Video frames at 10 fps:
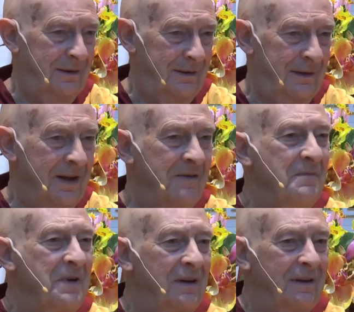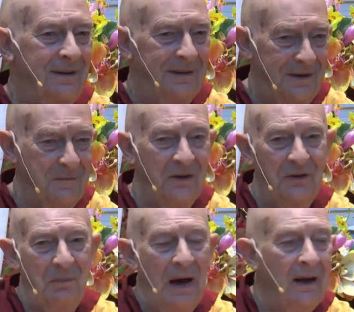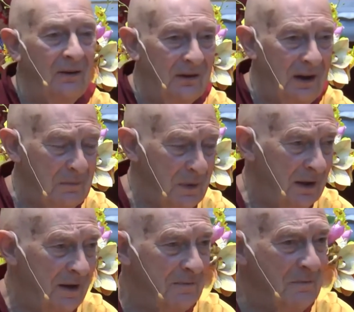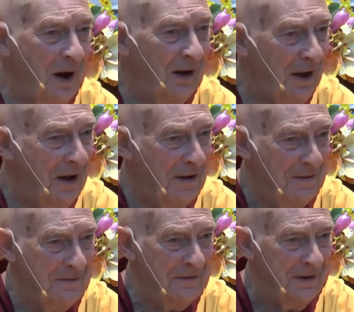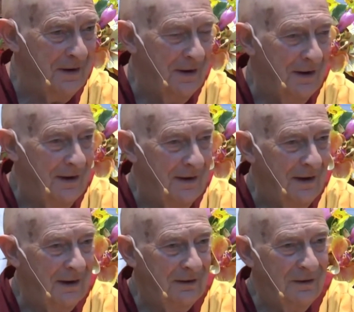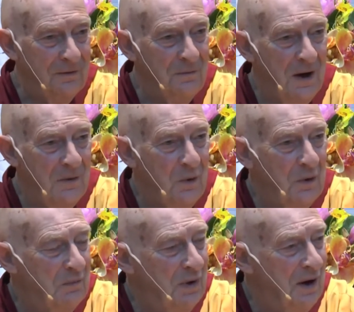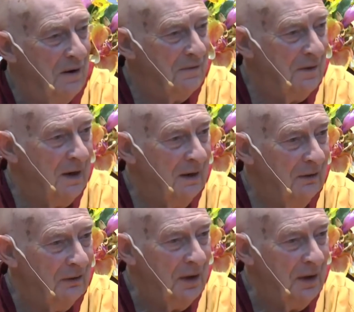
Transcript: leave me, give me space, let me live my life. They still might want to be our friends,